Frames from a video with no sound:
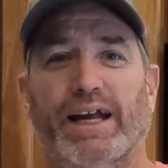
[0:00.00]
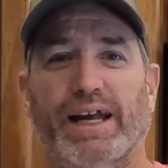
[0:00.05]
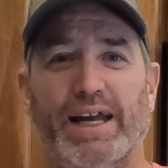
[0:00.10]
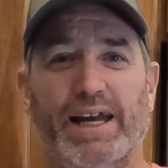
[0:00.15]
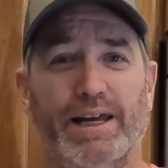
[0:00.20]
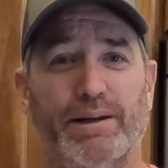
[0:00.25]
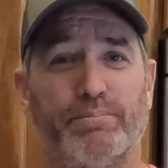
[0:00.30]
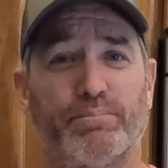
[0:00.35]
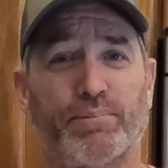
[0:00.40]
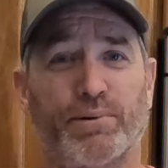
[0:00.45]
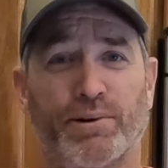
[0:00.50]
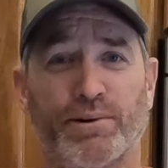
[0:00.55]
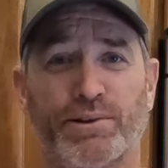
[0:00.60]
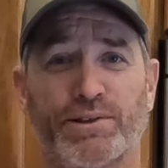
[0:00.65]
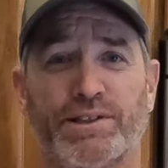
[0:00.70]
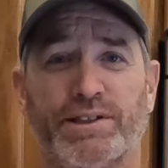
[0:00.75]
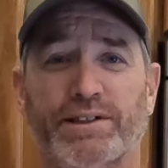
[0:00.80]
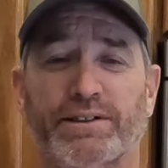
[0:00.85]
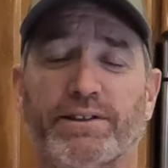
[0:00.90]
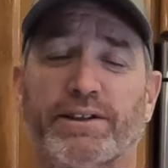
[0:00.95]
And
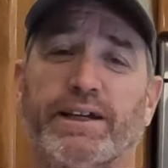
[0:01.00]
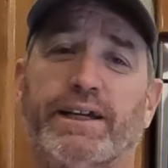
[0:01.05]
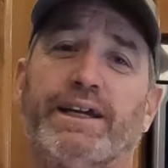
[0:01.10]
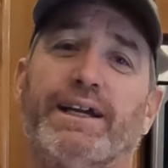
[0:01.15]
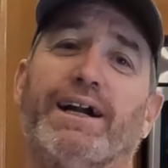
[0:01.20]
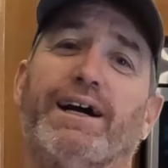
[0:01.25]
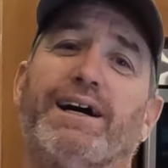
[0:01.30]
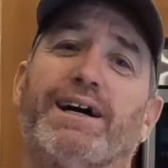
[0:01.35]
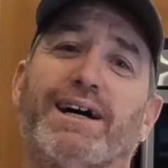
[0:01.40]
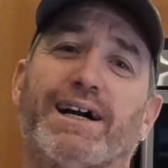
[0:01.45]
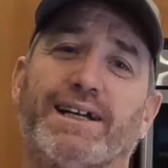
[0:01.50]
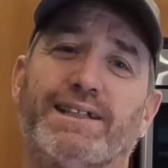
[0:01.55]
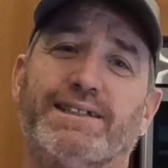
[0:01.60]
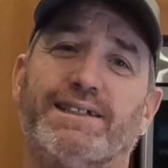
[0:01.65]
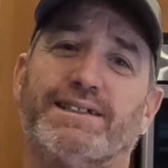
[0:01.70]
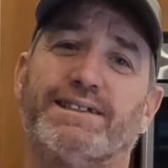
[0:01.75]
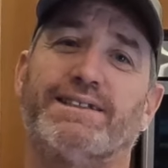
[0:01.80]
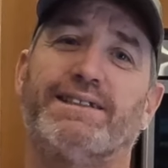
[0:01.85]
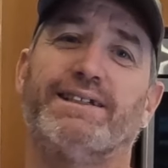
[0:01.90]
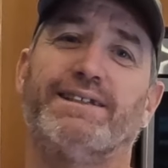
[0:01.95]
personally, I
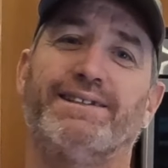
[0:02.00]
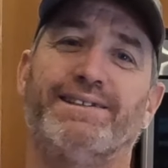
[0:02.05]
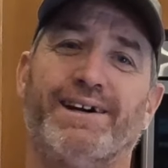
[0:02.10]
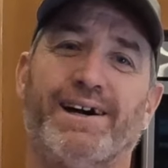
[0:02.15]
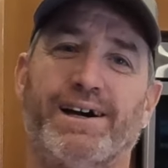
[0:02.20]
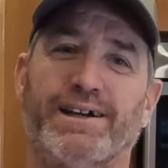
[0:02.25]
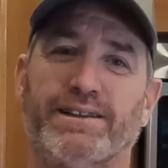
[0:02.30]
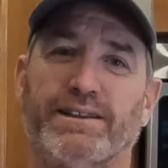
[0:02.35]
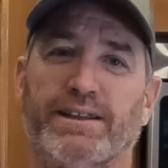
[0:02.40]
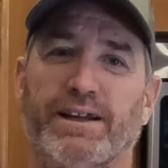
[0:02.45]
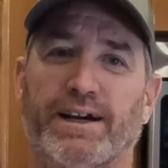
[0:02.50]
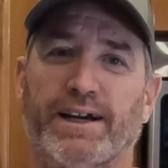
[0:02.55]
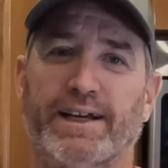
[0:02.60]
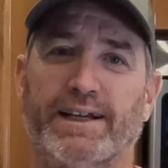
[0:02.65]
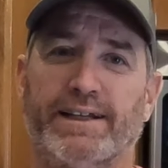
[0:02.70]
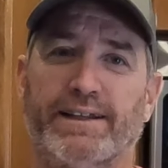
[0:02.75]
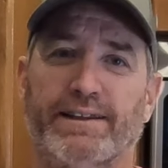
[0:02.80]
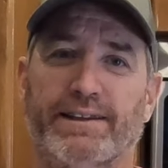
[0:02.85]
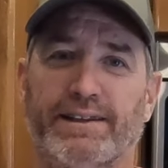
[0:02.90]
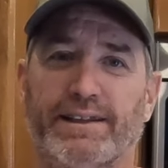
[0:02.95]
just did not
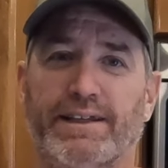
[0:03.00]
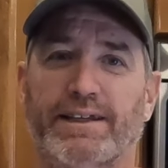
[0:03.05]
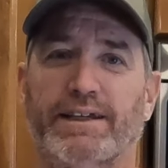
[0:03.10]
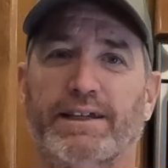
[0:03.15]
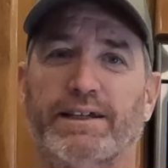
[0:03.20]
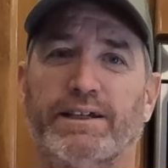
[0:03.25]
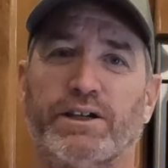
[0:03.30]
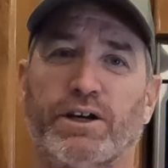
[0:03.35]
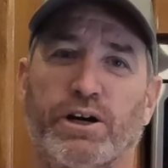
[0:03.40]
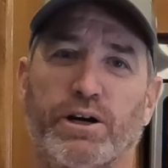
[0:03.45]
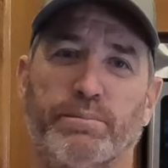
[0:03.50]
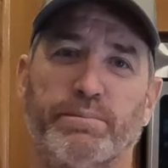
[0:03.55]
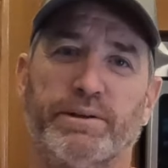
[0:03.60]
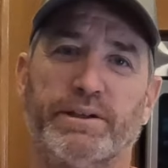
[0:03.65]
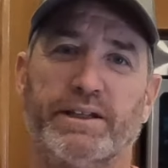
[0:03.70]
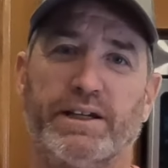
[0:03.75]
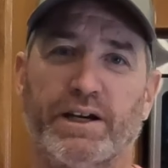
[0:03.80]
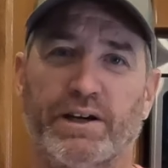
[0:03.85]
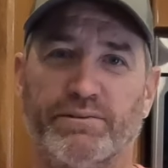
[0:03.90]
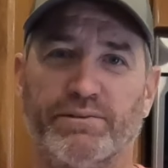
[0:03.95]
like the
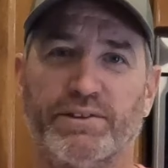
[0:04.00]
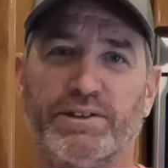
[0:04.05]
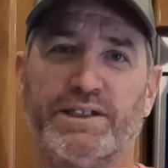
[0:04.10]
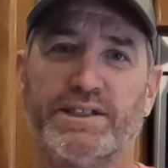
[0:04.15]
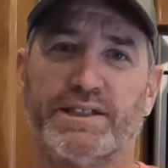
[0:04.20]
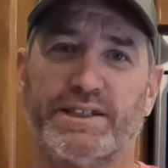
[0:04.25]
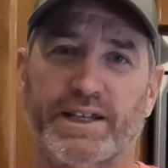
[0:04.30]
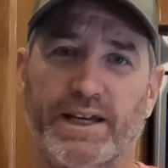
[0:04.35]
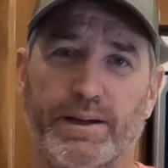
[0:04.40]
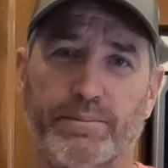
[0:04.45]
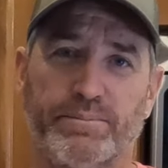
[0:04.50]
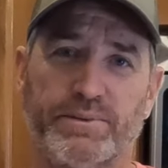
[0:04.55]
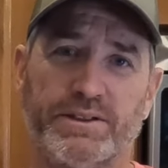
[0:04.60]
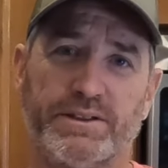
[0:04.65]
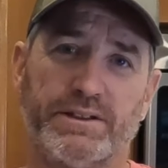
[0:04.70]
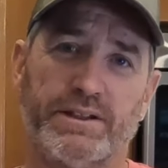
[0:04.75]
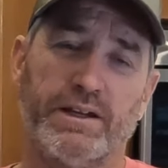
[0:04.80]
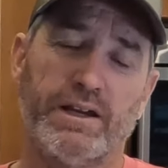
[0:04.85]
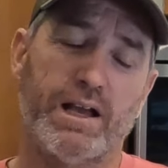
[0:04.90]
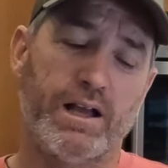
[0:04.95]
carpet-covered
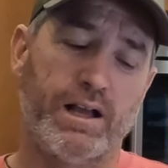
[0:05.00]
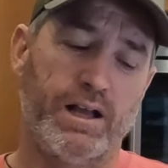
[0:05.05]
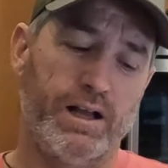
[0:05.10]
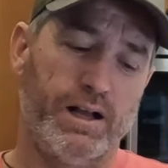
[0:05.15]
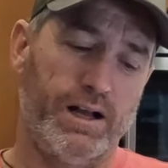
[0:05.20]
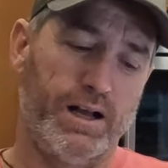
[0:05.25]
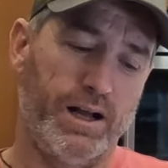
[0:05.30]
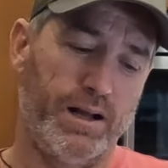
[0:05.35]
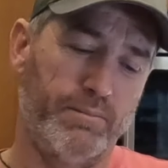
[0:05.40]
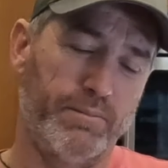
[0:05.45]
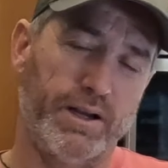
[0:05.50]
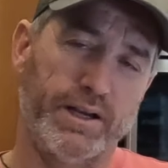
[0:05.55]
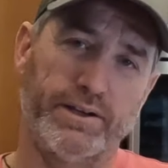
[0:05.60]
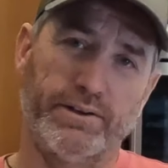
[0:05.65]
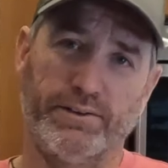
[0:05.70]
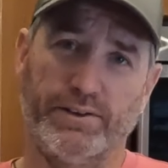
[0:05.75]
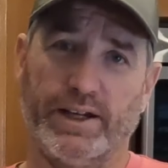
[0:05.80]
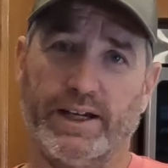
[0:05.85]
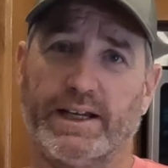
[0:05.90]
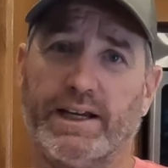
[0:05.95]
steps. I
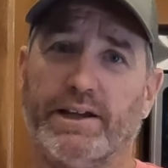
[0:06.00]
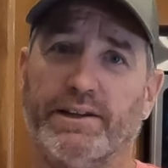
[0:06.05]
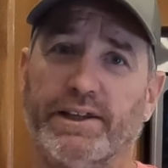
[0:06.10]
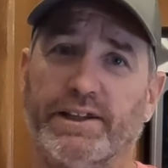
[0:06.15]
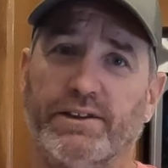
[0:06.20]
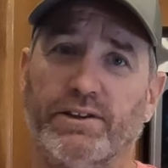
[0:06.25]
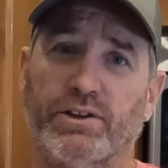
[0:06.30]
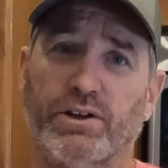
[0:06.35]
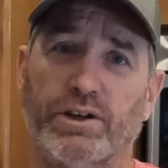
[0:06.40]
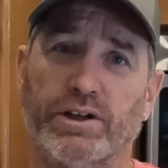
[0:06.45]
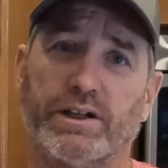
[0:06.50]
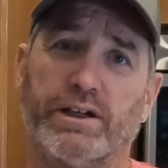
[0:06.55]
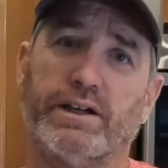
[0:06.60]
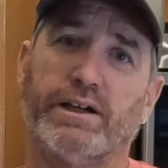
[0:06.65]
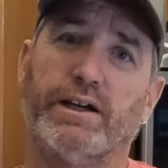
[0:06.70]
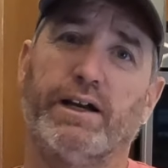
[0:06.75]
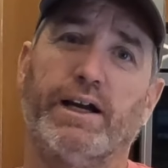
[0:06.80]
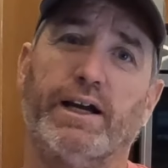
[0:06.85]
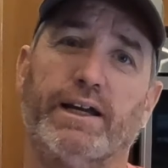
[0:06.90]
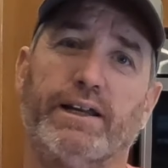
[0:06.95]
don't like how they look.
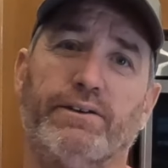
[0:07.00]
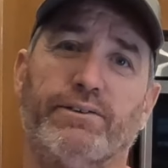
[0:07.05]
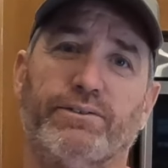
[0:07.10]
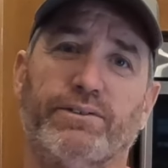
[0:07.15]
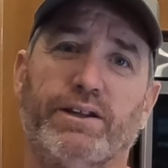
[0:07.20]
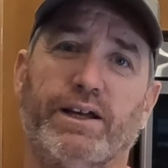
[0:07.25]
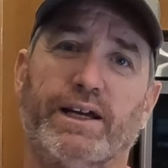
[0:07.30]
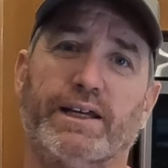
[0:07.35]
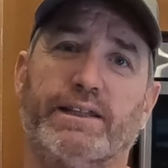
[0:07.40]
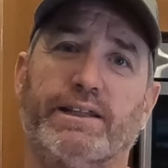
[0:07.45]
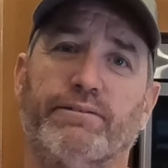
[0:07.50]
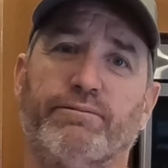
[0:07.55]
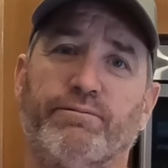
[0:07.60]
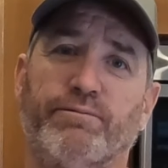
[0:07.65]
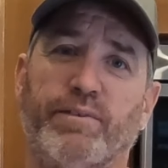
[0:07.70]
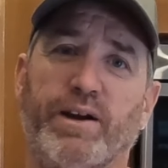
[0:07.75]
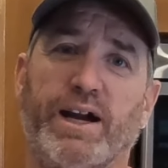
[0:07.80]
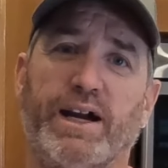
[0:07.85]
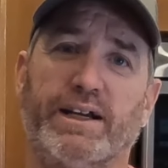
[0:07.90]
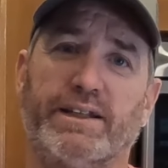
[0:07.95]
I don't like the
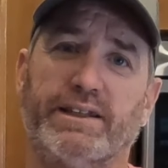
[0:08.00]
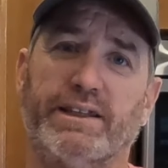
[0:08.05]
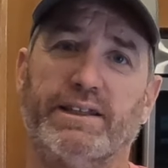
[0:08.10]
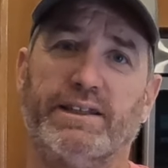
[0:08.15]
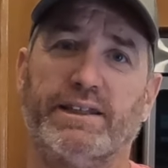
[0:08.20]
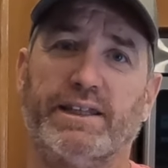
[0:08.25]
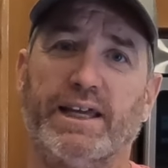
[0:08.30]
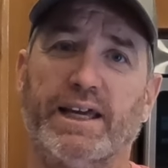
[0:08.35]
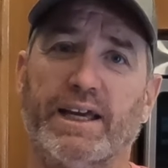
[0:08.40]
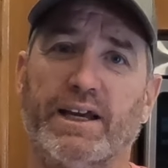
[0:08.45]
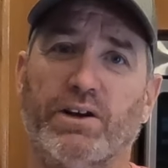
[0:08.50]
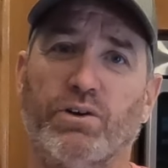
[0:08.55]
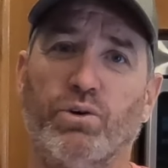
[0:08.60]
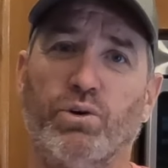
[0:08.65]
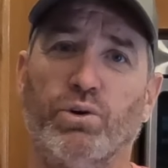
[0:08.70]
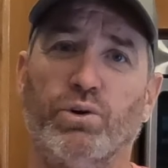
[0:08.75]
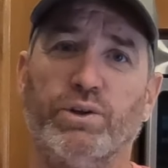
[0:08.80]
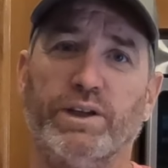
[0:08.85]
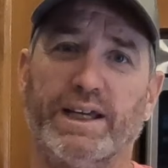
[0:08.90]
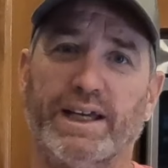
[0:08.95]
fact that they
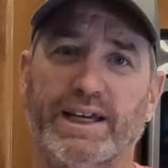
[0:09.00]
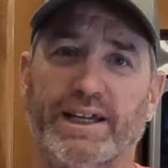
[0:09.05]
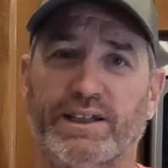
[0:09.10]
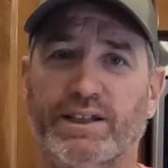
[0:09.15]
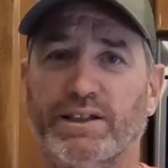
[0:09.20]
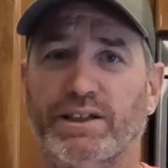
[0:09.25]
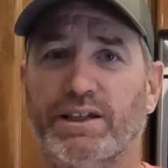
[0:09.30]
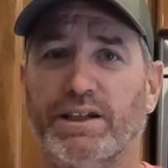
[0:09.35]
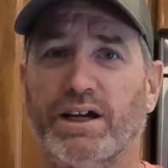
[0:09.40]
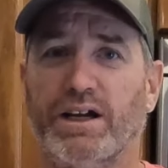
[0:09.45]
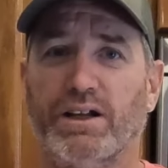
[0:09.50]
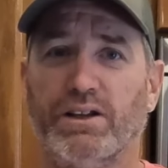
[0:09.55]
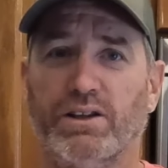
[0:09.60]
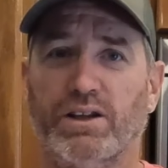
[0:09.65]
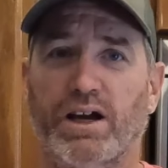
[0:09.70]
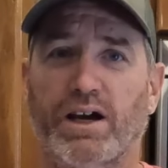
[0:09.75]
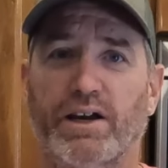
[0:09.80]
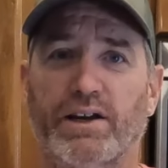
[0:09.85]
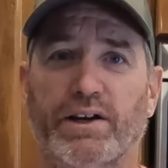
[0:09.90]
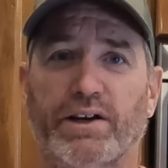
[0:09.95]
hold in a
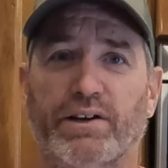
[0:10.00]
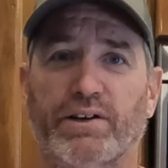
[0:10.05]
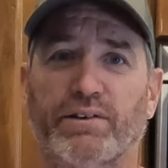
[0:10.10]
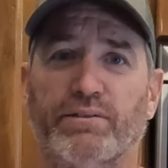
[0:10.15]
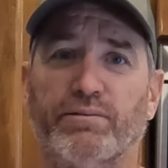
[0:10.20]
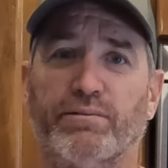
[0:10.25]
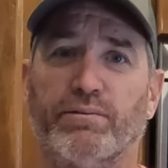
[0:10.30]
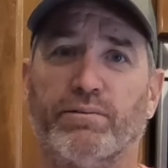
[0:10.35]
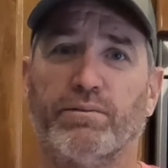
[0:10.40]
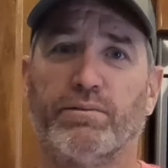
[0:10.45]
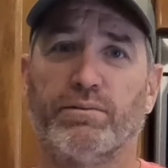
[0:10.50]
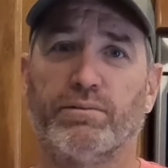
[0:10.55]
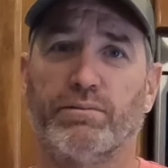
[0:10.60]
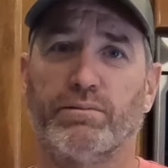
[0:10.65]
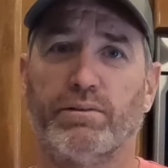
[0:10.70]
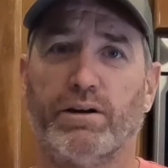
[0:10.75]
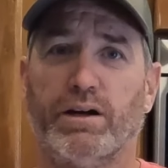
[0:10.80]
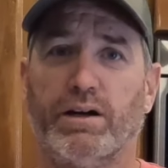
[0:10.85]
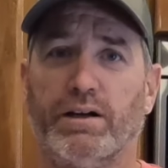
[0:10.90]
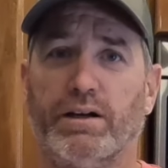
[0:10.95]
lot of
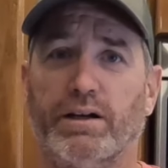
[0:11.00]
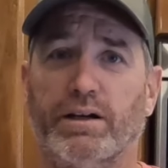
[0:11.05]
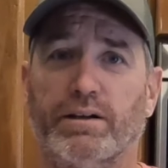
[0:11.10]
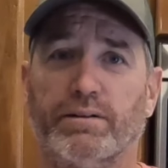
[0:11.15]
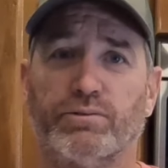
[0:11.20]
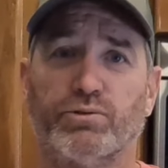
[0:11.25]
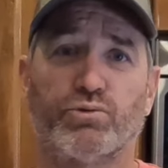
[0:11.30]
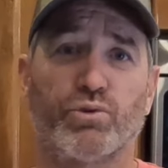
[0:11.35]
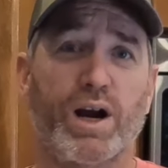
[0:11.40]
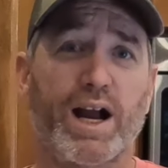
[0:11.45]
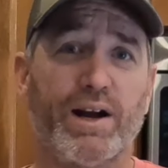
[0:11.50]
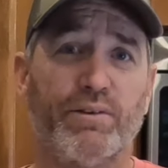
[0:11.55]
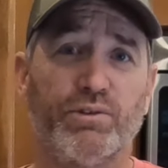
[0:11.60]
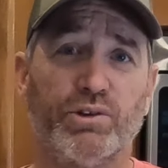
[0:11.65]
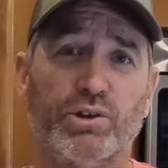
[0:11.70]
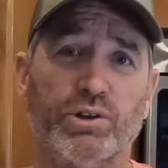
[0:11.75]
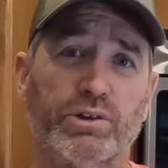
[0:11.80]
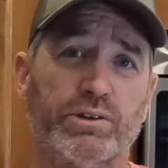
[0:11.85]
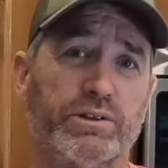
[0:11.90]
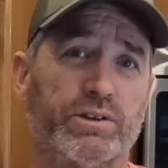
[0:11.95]

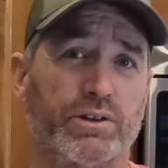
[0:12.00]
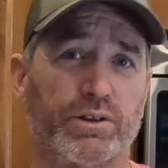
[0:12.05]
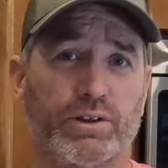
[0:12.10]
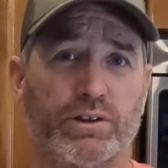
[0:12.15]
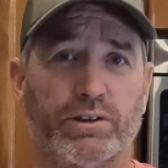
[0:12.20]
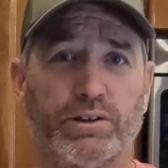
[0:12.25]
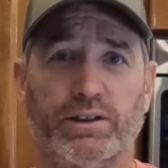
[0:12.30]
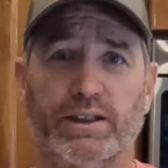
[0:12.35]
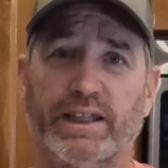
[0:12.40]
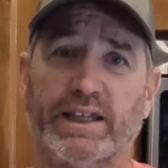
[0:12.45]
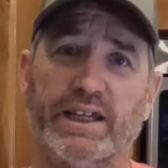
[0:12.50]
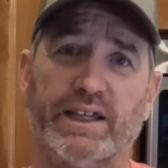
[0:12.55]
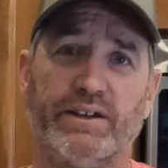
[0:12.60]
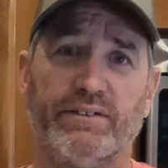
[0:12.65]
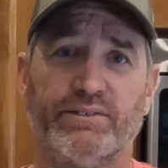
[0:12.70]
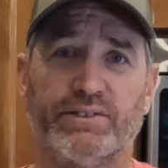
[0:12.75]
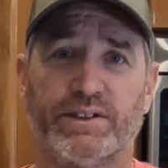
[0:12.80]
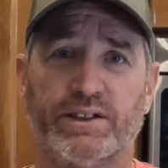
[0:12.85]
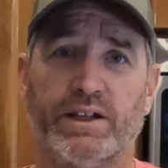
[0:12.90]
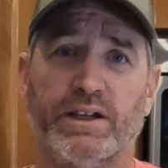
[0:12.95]
gravel, dirt,
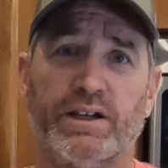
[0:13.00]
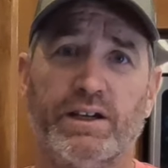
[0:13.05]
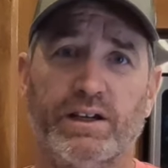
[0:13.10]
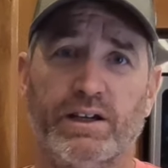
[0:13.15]
leaves.